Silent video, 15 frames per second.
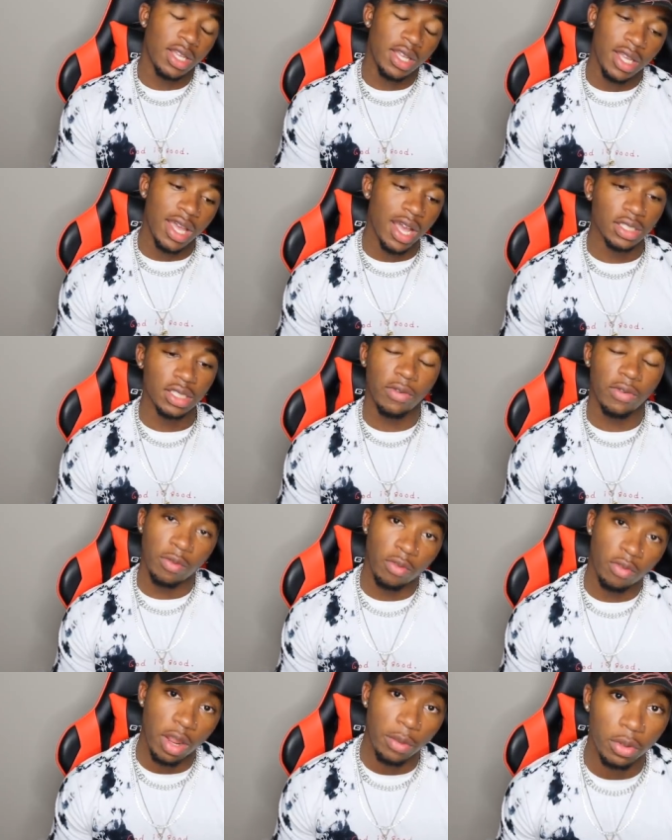ask your
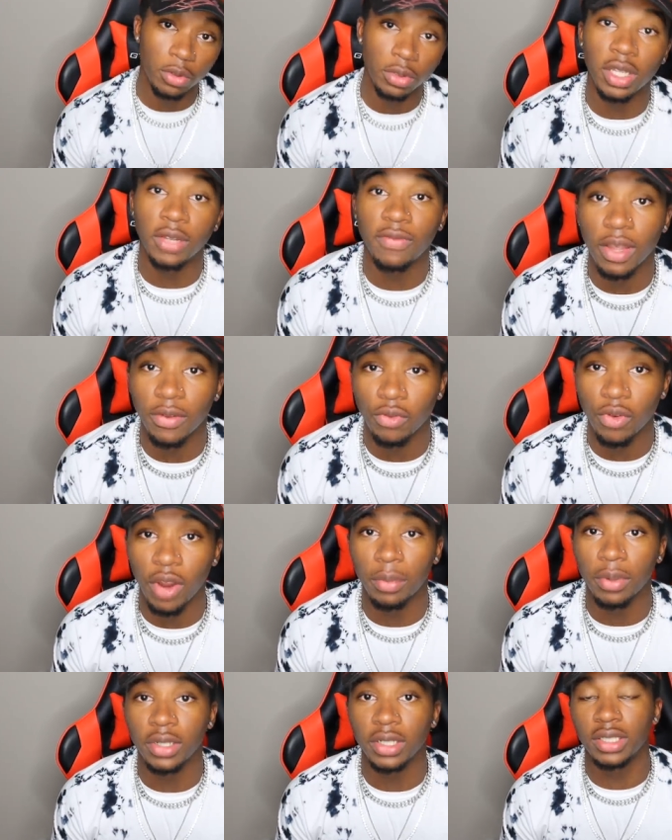favorite rapper who their favorite
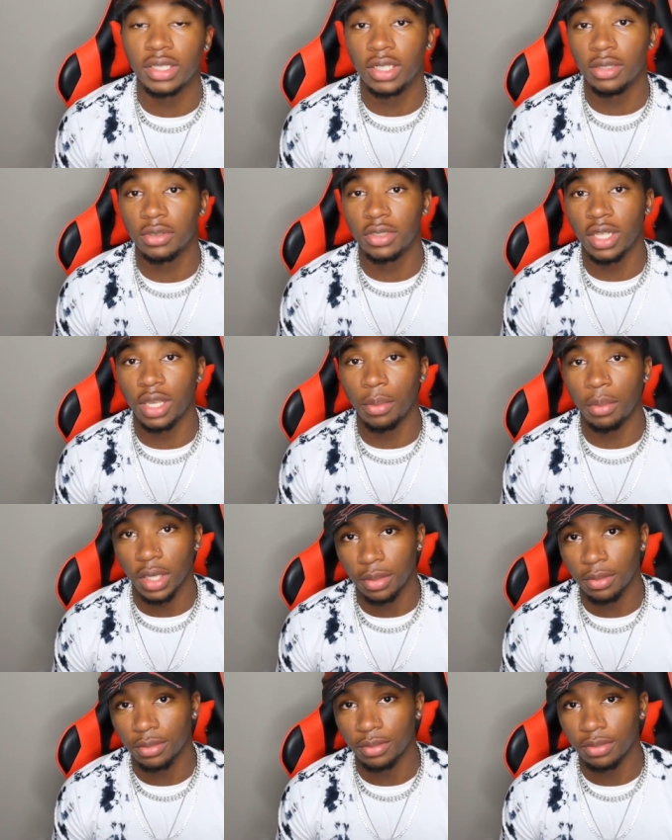rapper is. They go say me.
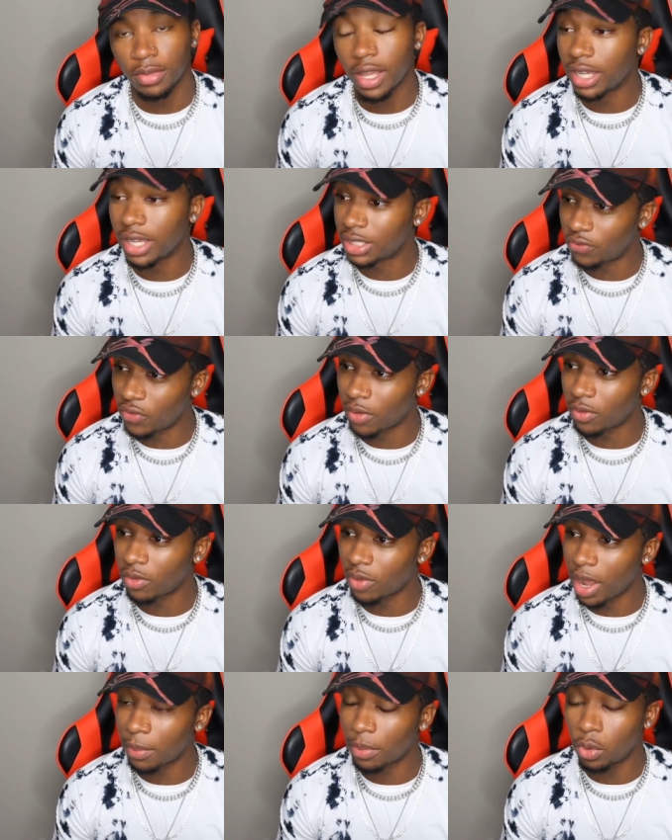Ask your
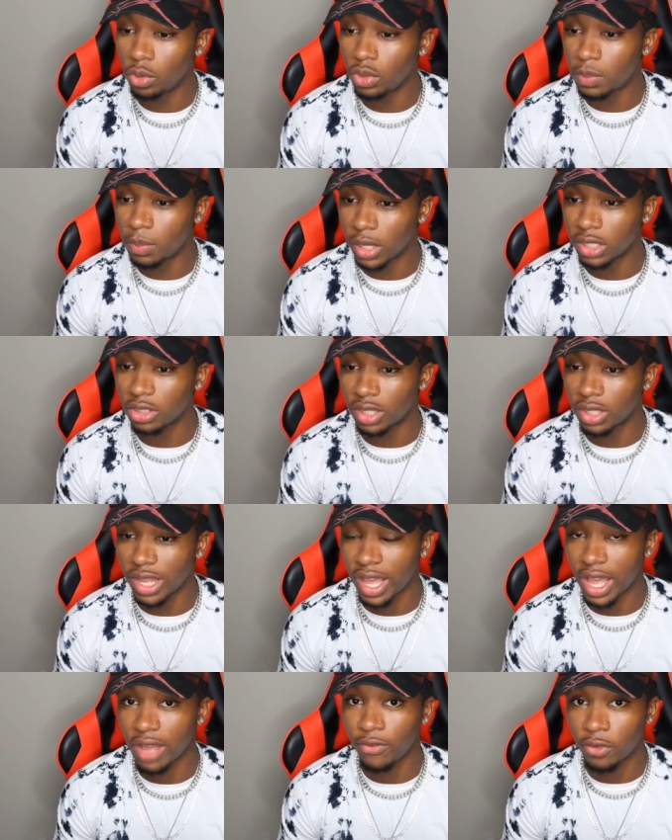favorite rapper whose picture they
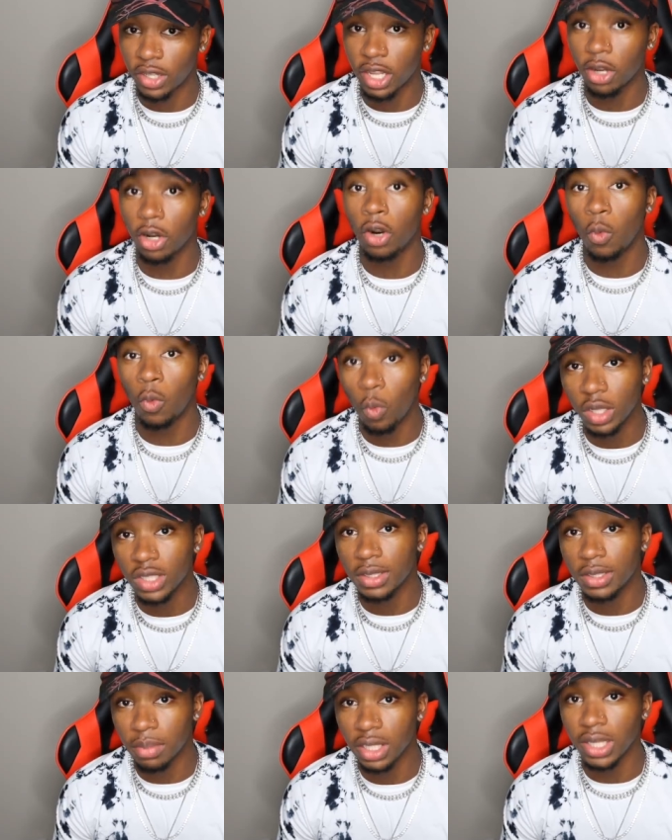have on there.
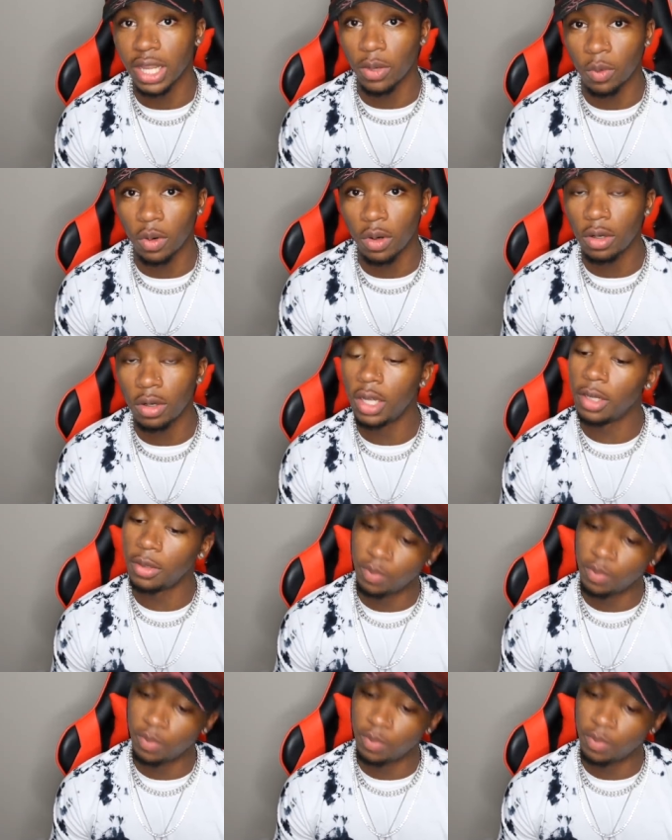Want to be like Wall?